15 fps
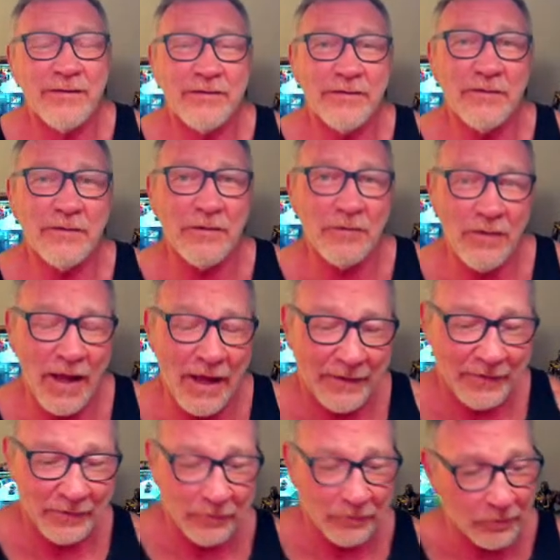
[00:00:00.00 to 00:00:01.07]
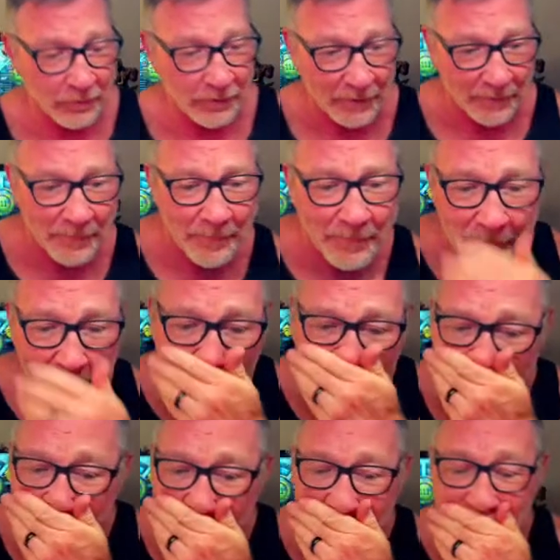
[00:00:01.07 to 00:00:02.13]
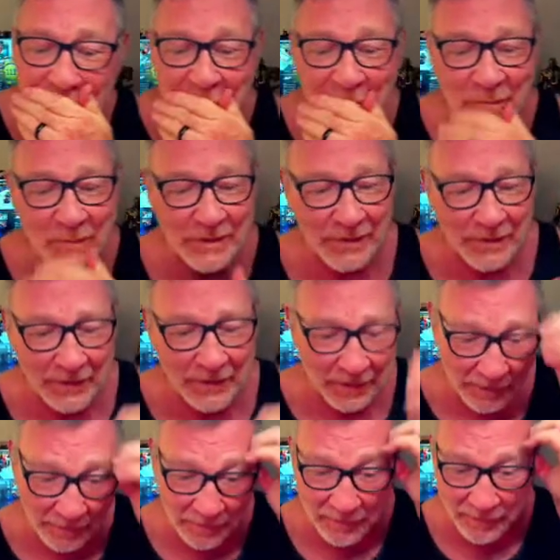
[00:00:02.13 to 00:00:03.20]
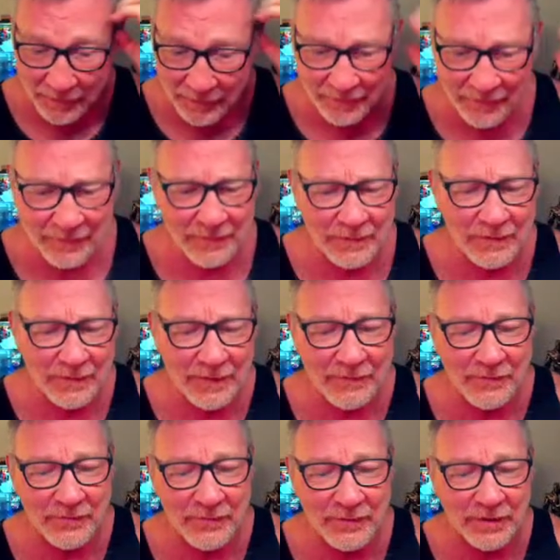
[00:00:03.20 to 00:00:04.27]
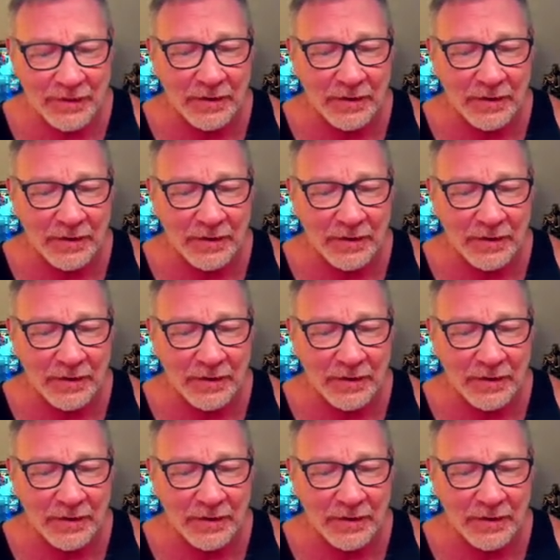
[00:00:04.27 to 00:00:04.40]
little hot here in Korea. Okay, let's see.